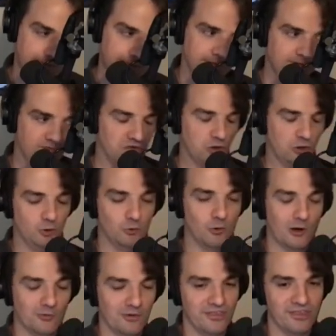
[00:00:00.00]
difficult to
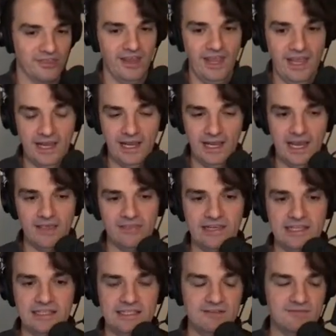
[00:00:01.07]
work with, uh, I
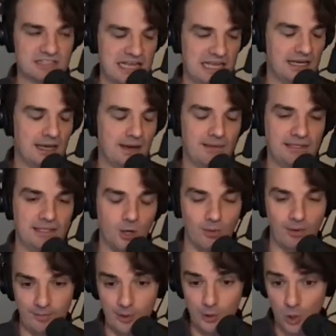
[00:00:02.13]
think it gives like a better
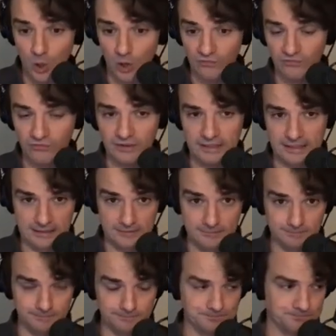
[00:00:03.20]
overview of
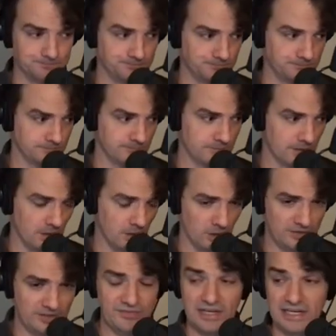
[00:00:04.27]
um,
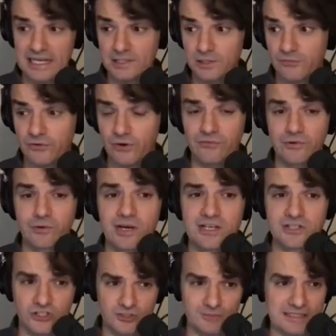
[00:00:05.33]
or different kind of
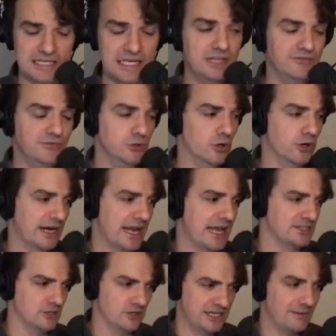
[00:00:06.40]
configurations, especially if you
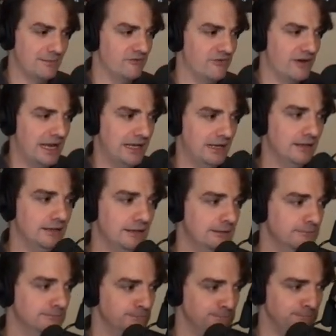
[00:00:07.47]
organize your YAML file
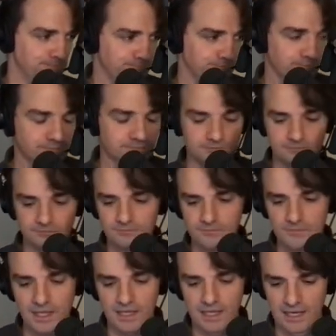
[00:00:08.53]

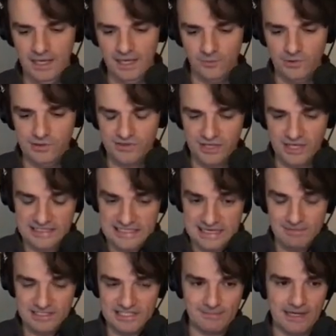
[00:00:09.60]
Uh, with uh,
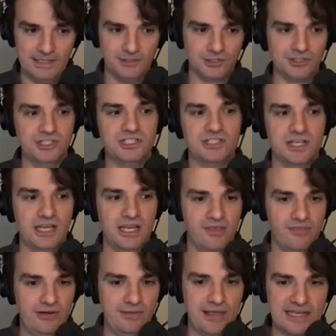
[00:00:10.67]
YAML separators, these uh,
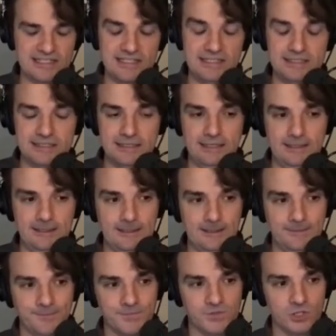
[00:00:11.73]
three dashes.
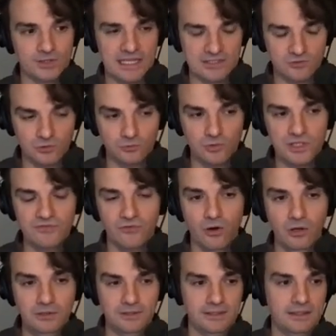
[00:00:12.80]
Um, so that's what we default.